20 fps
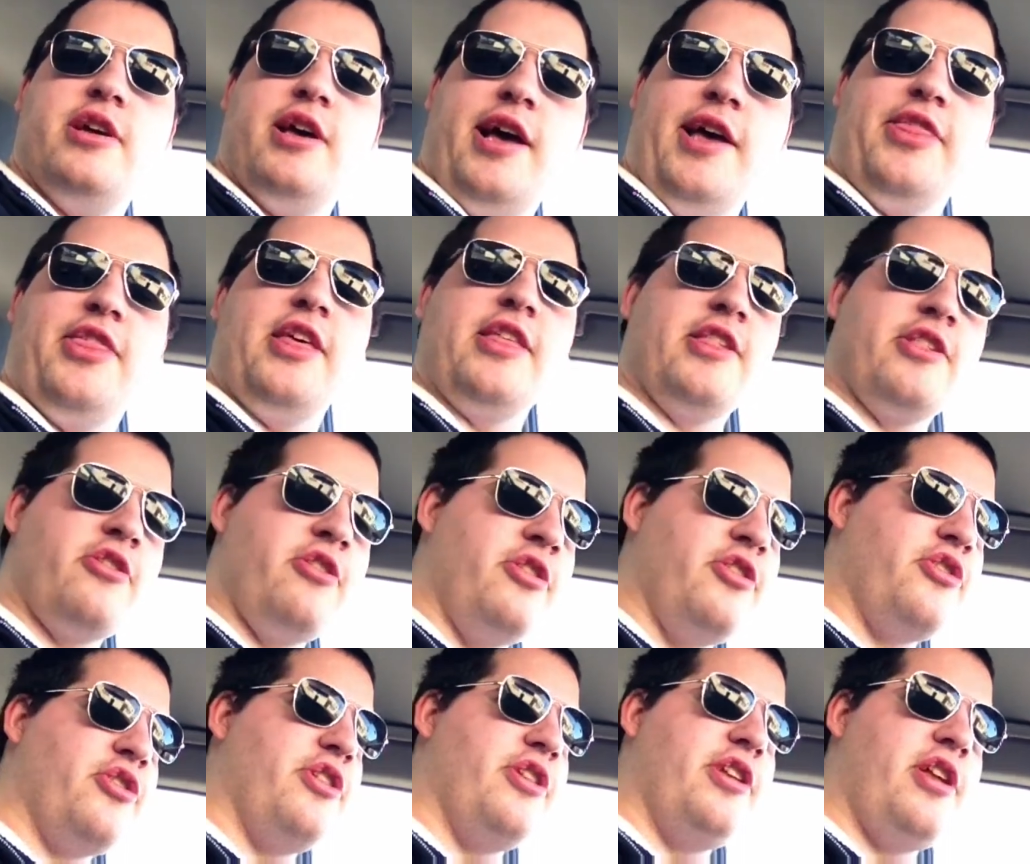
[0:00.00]
I think this card
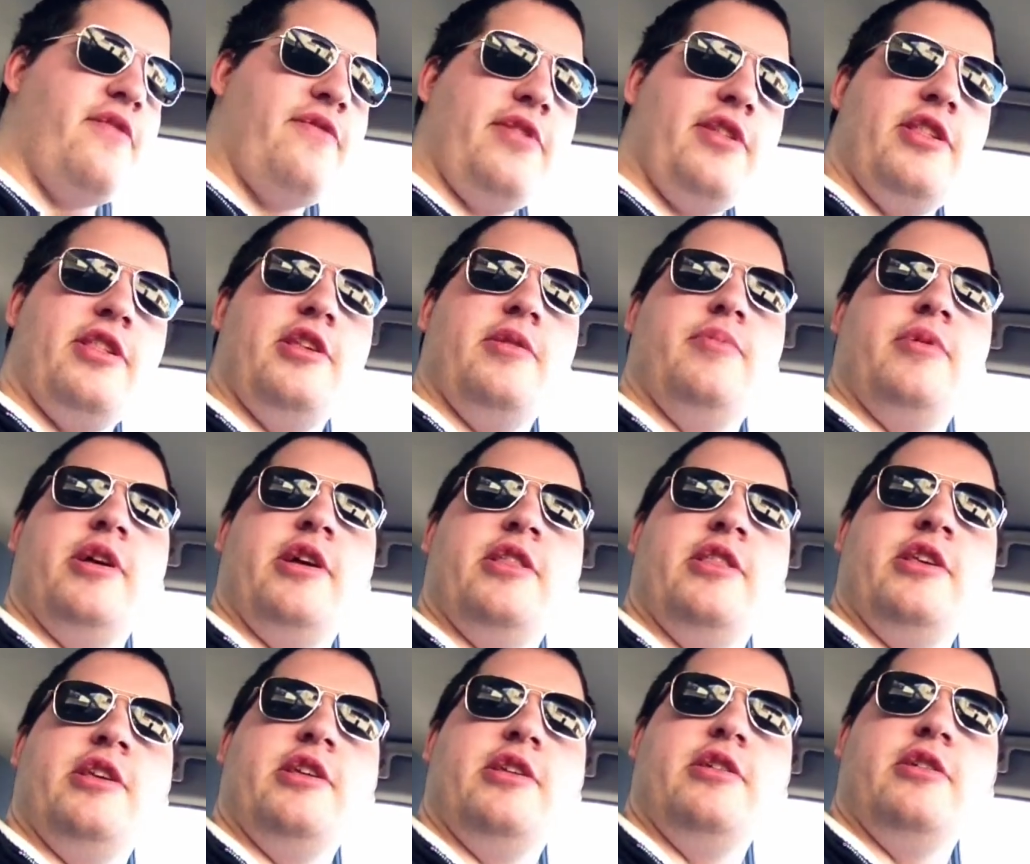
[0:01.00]
should definitely see play in
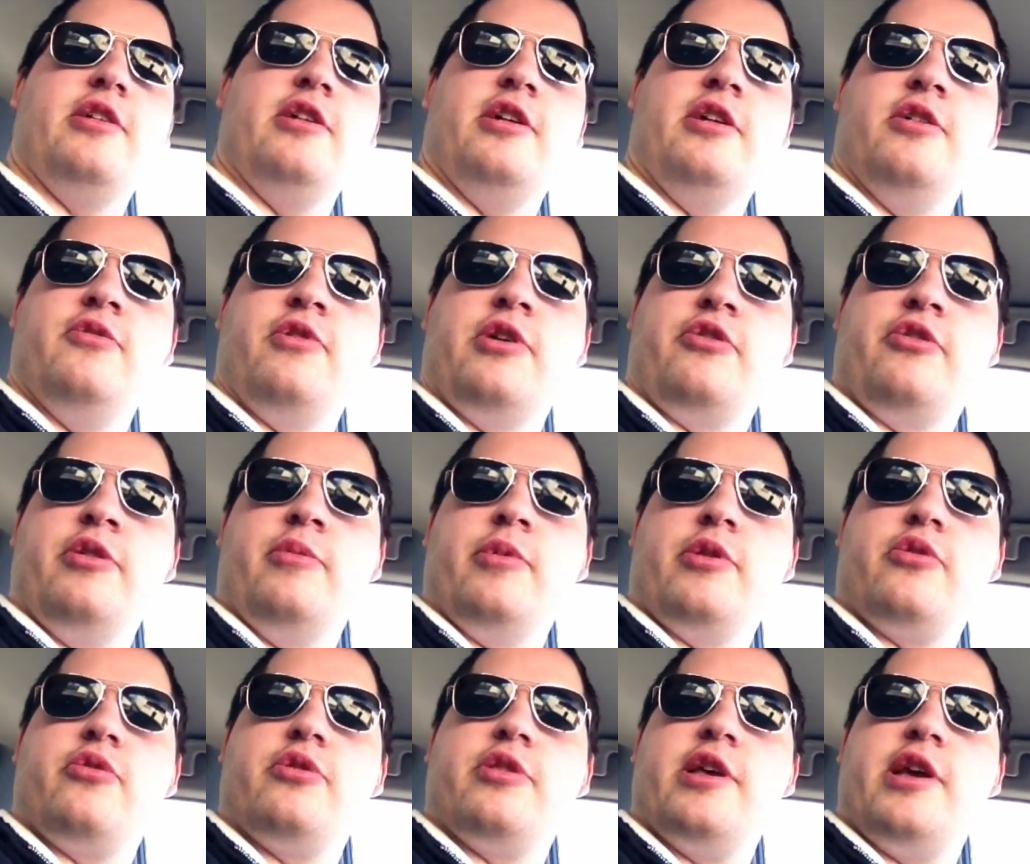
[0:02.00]
the red green
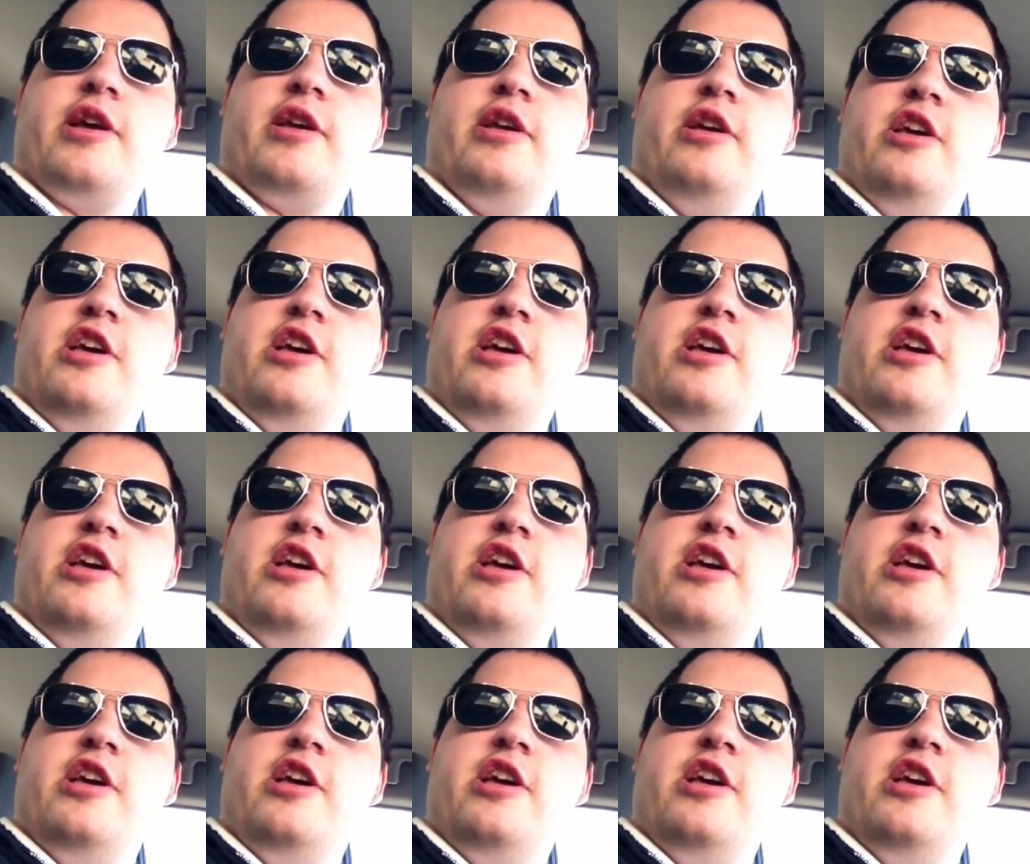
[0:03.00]
monsters deck.